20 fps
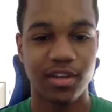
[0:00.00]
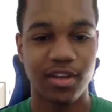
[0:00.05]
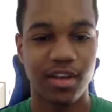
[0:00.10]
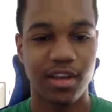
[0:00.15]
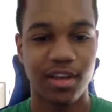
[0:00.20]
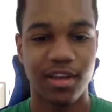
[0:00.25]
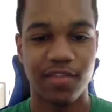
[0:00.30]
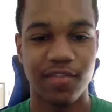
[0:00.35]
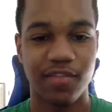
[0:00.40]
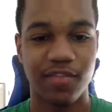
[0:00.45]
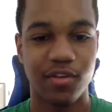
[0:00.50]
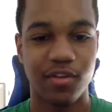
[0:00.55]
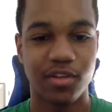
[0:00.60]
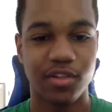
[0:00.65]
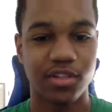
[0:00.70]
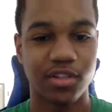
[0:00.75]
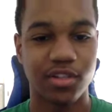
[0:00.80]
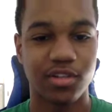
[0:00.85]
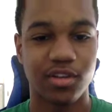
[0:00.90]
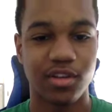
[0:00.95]
and he
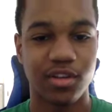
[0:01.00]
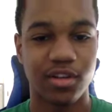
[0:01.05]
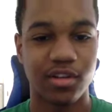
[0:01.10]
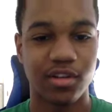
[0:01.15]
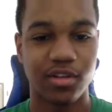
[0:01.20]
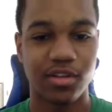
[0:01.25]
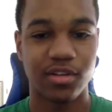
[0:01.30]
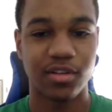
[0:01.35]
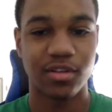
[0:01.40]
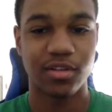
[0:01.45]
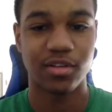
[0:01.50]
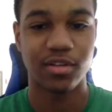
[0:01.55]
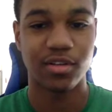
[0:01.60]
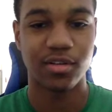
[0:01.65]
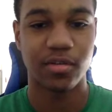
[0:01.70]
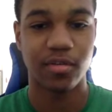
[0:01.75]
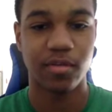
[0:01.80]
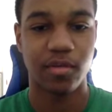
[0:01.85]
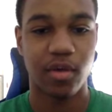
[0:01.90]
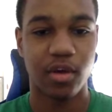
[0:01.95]
focuses on
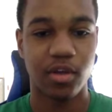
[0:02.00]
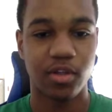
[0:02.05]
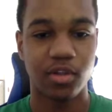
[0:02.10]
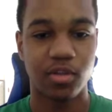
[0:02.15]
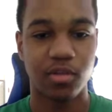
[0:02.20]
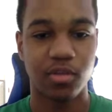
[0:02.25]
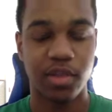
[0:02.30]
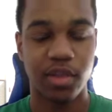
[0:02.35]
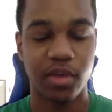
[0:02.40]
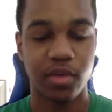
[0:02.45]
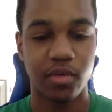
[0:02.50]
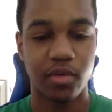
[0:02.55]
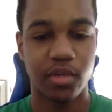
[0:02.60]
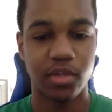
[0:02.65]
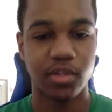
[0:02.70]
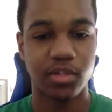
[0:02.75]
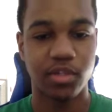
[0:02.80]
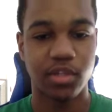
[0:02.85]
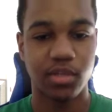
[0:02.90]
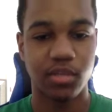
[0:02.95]
also playing with
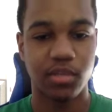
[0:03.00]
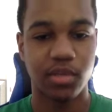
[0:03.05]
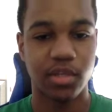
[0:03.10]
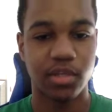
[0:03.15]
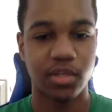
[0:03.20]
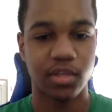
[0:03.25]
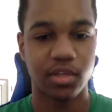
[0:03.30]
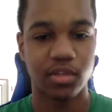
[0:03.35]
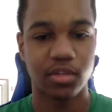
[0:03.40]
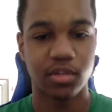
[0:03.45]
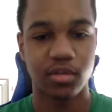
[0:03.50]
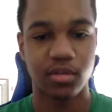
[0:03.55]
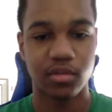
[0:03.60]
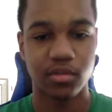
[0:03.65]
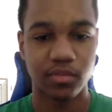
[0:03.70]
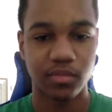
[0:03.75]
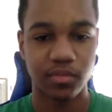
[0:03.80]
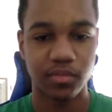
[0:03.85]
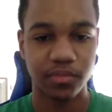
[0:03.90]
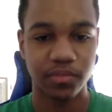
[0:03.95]
his teammates also
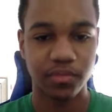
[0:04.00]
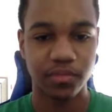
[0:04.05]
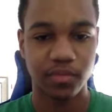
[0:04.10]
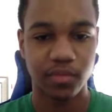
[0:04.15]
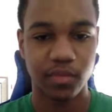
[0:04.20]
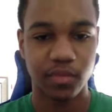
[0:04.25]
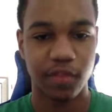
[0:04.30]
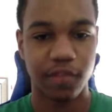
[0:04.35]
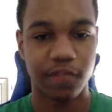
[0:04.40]
and